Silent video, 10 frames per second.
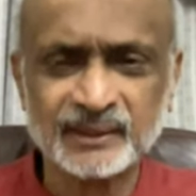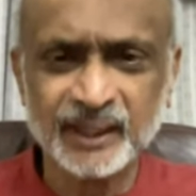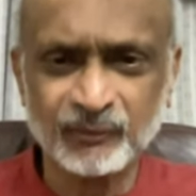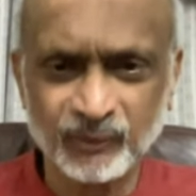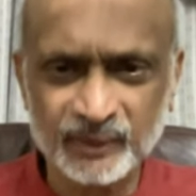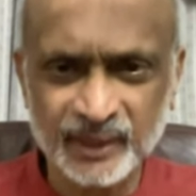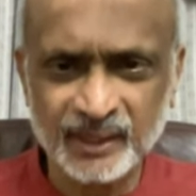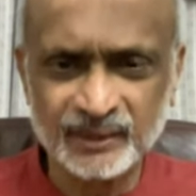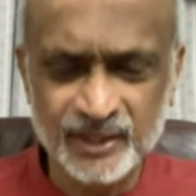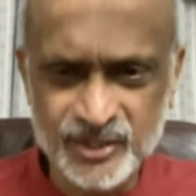the,
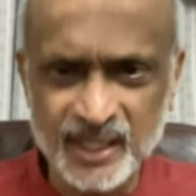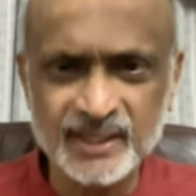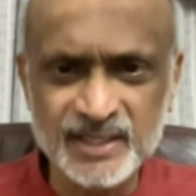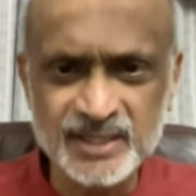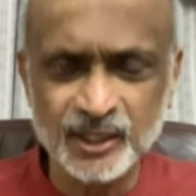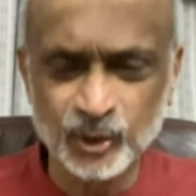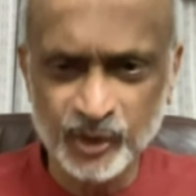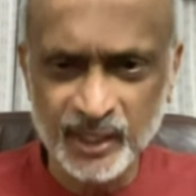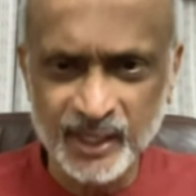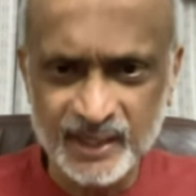the, the Chinese are
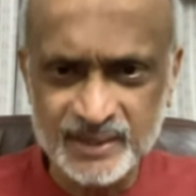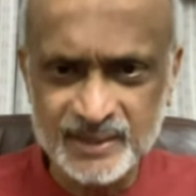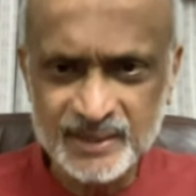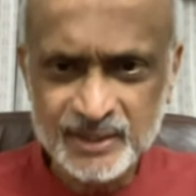looking at